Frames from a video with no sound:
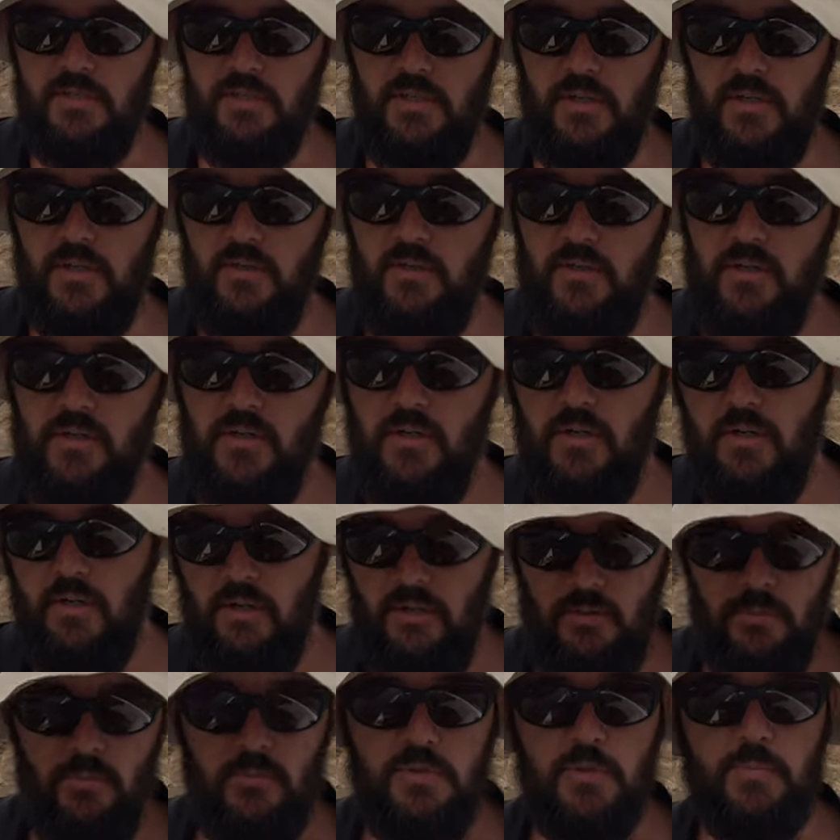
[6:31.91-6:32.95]
So
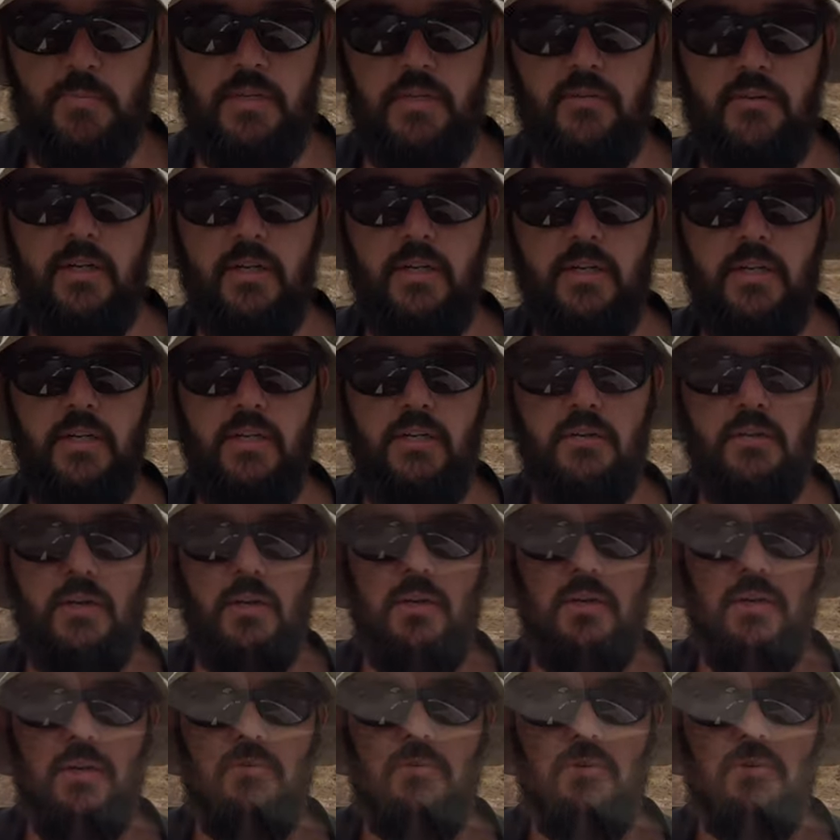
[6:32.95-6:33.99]
we'll spin around now and
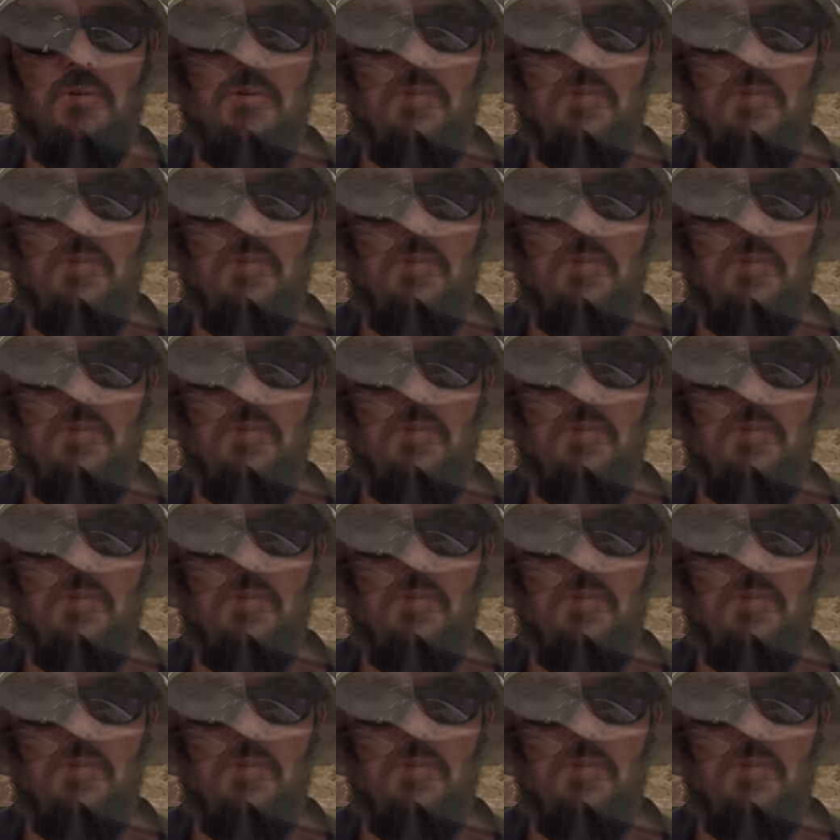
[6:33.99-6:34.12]
go and have a